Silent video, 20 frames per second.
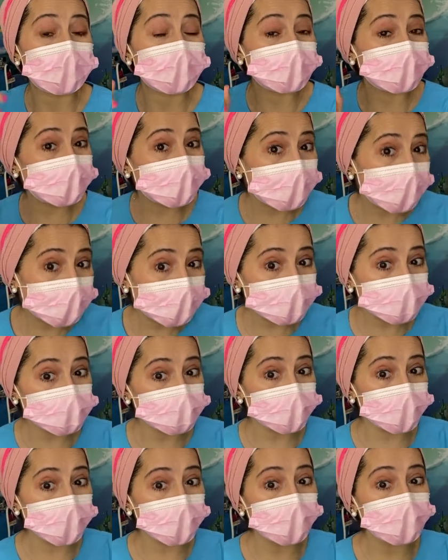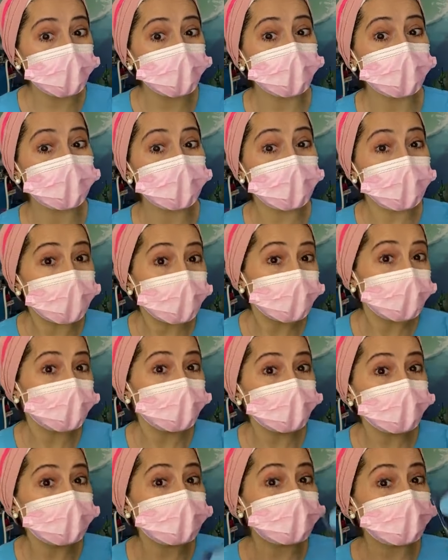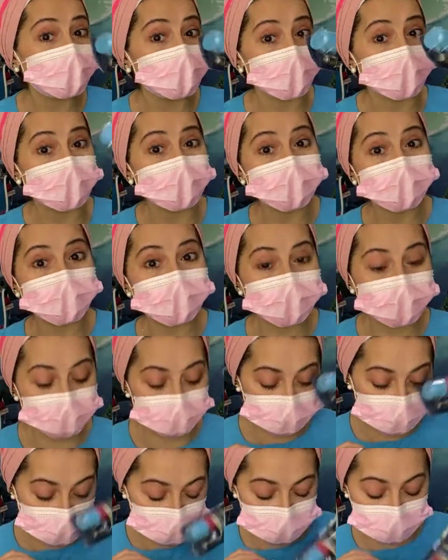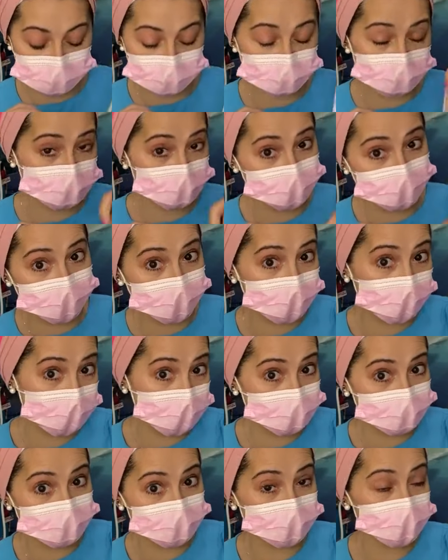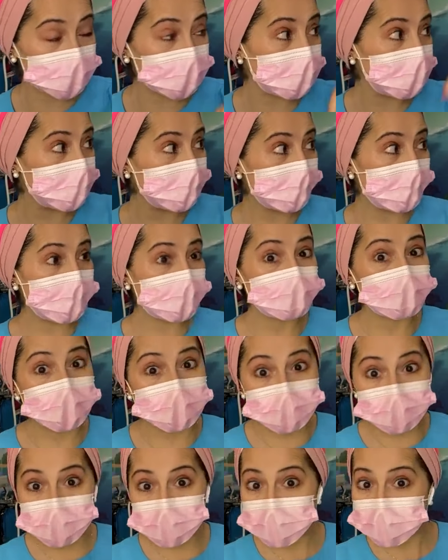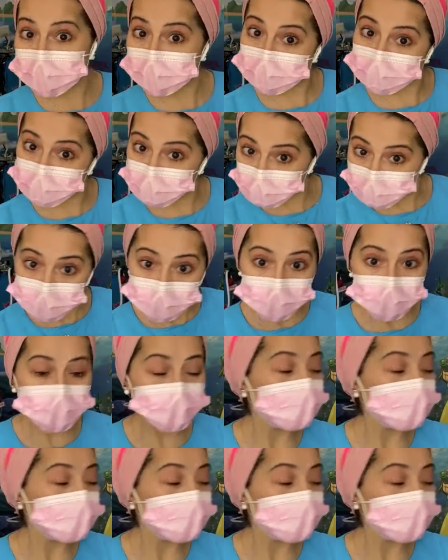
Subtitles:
And that is why what I always suggest, see, because I'm the clinic, I have so many things to show